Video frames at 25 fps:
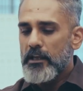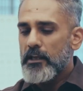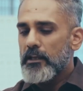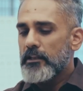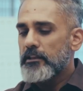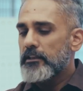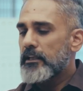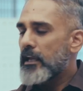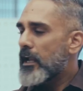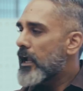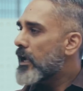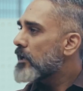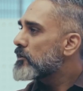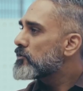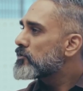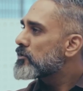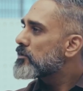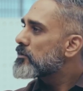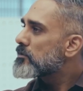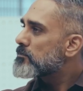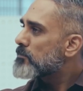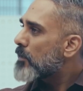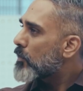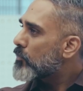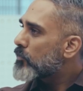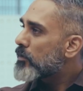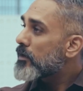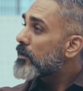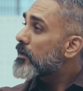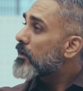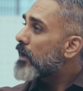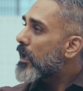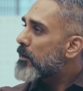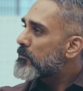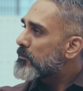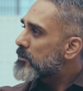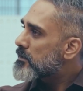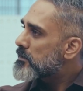The engine is mounted
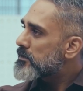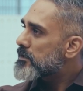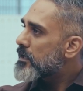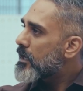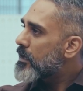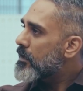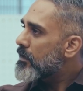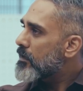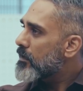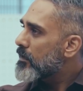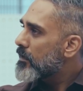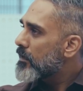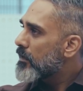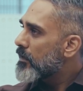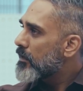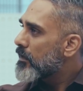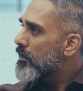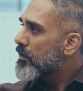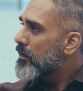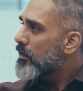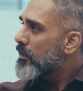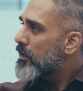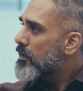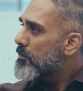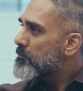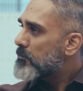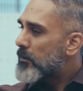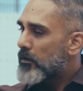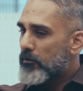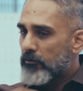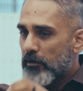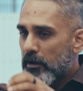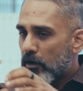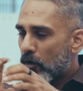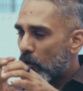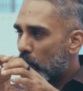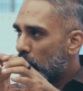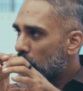diamond style, but
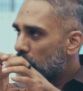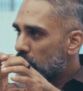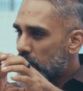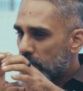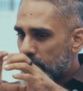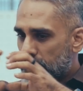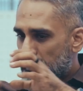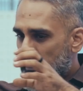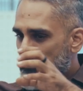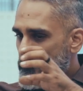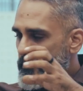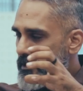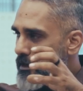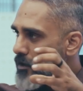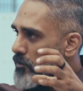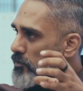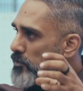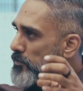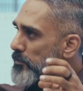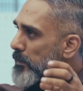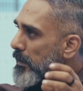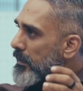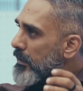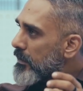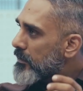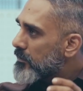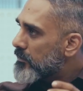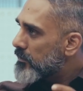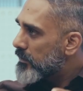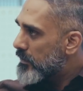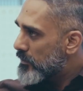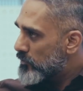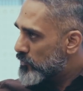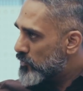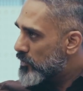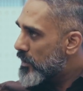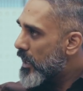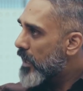where all the frames are now splitting the
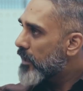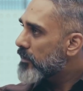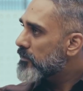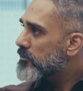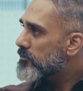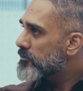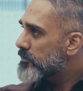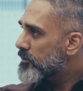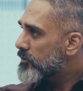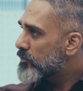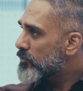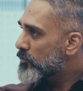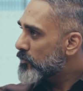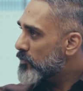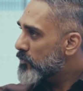engine hangers into